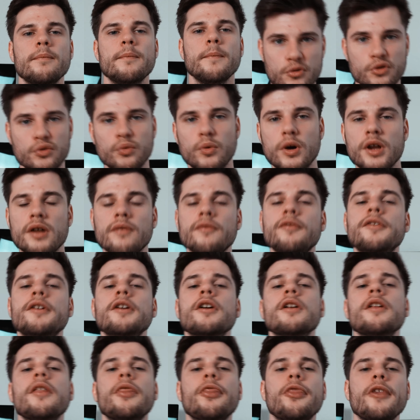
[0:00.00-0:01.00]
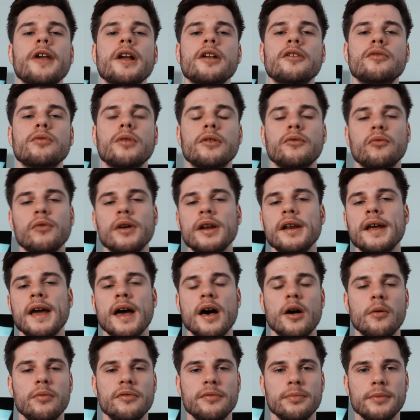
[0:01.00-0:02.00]
But one of the other things what really
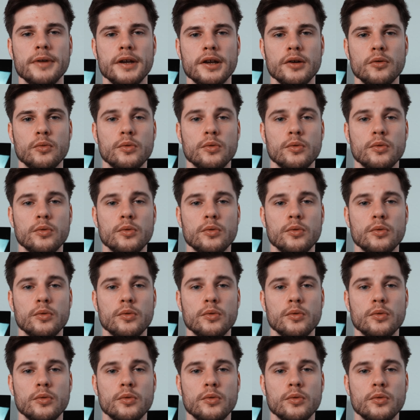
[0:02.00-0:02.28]
helps me